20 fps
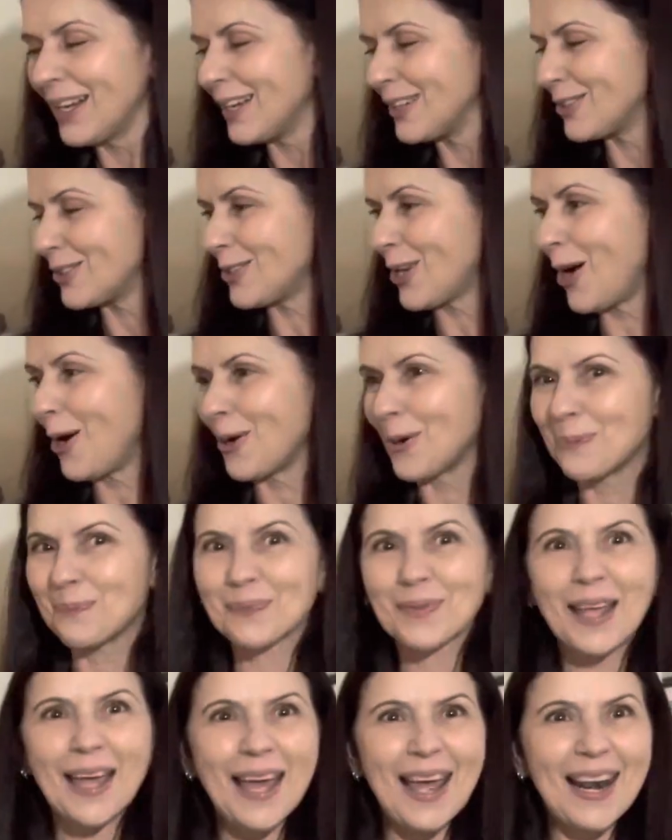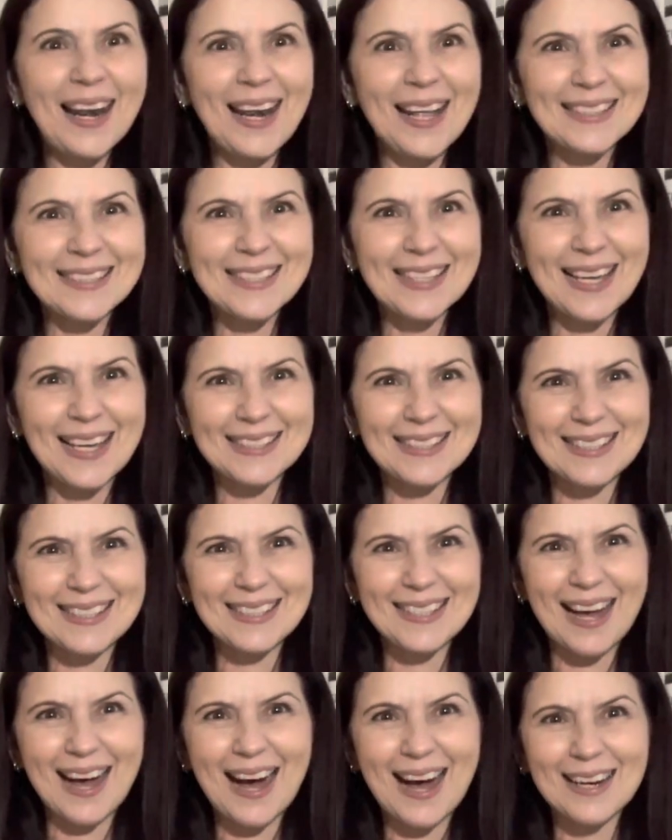So let's get
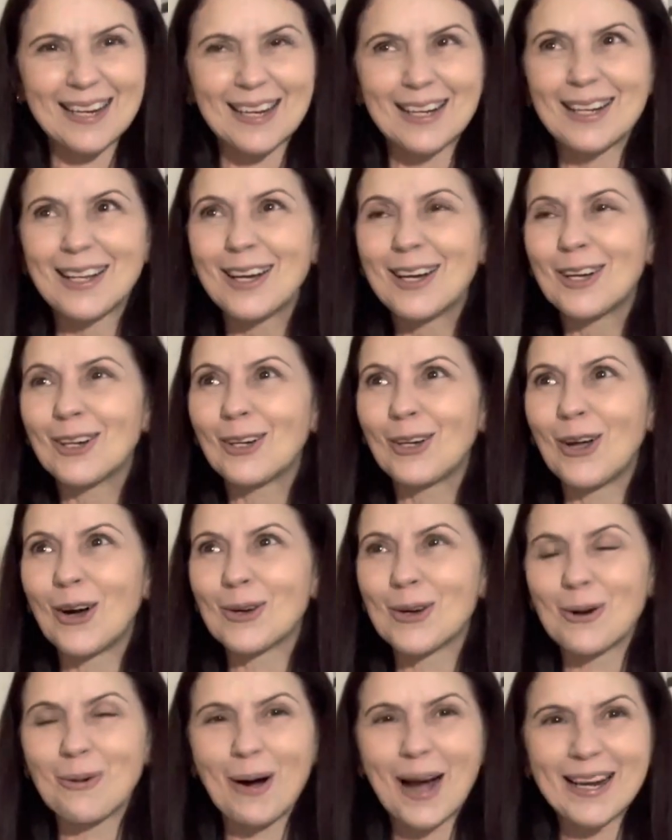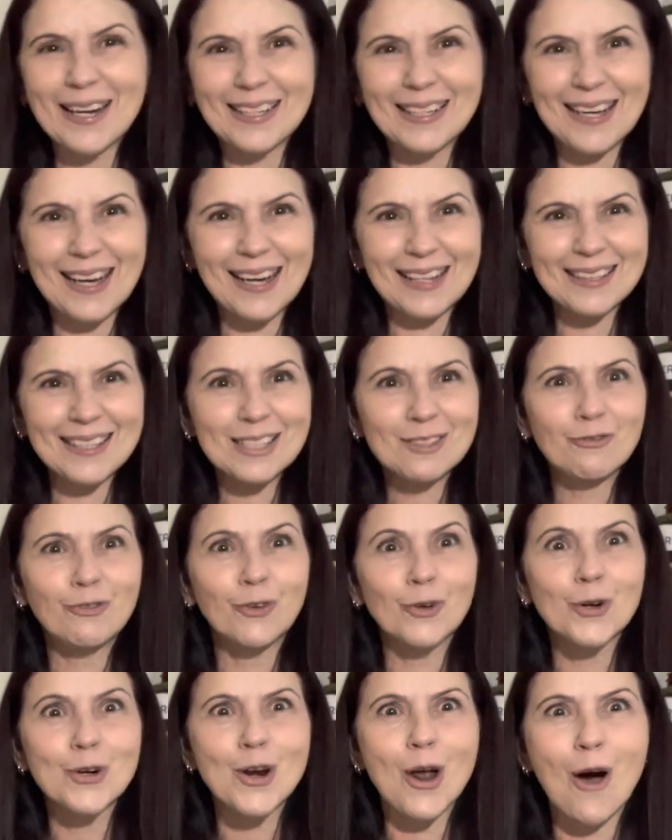started. Long awaited colours
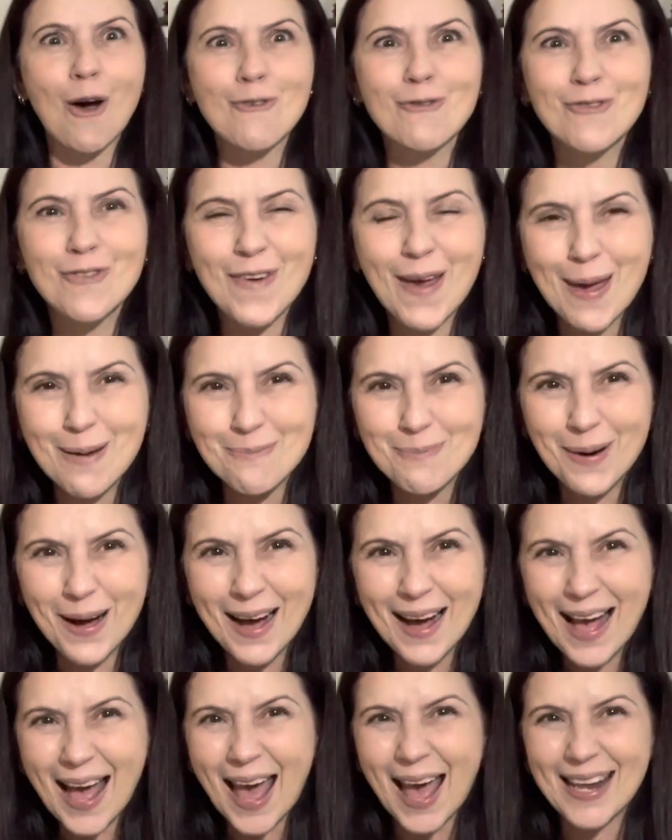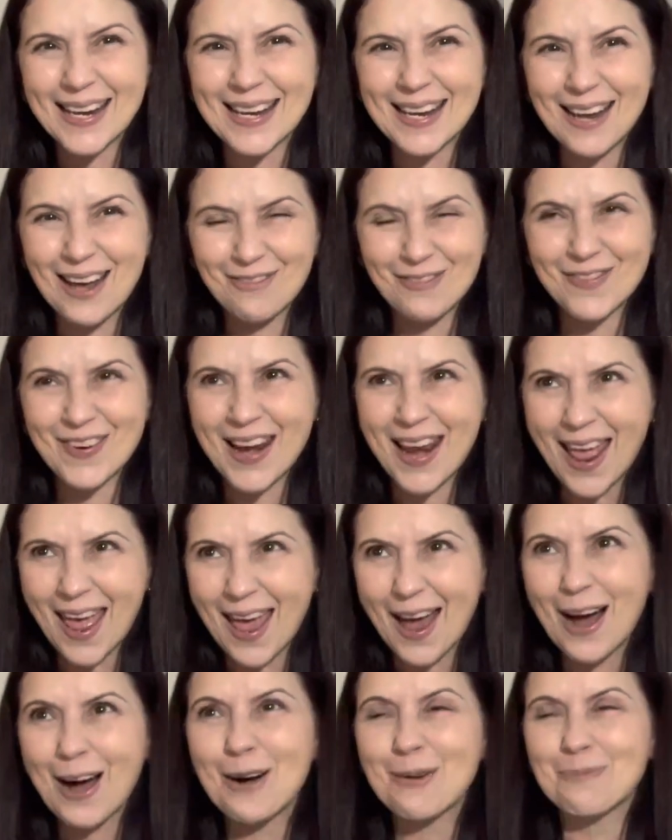for November have
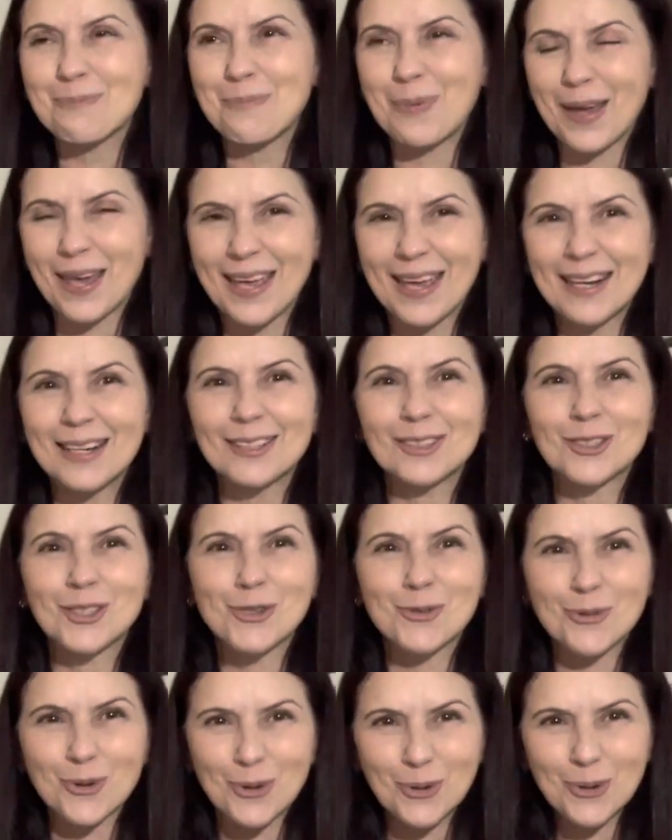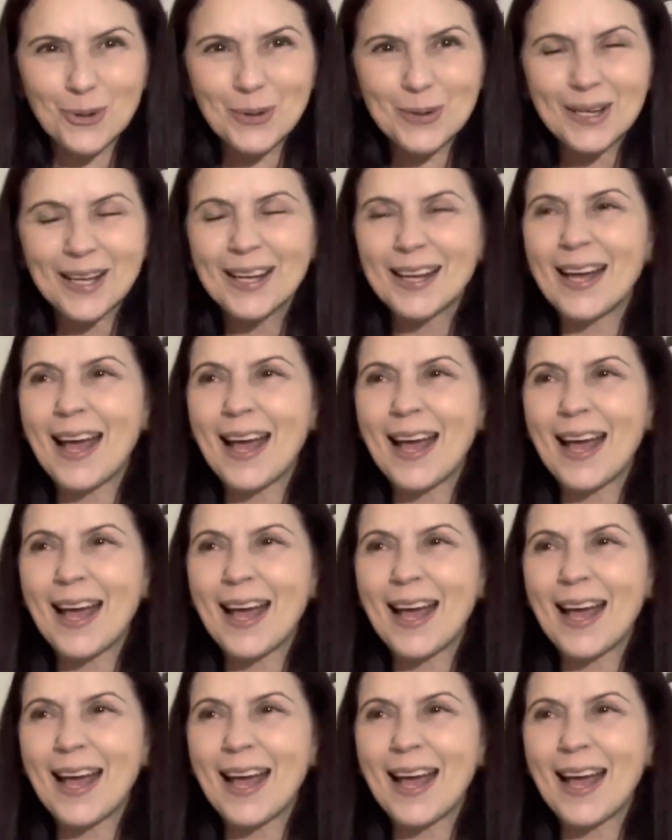now been drawn.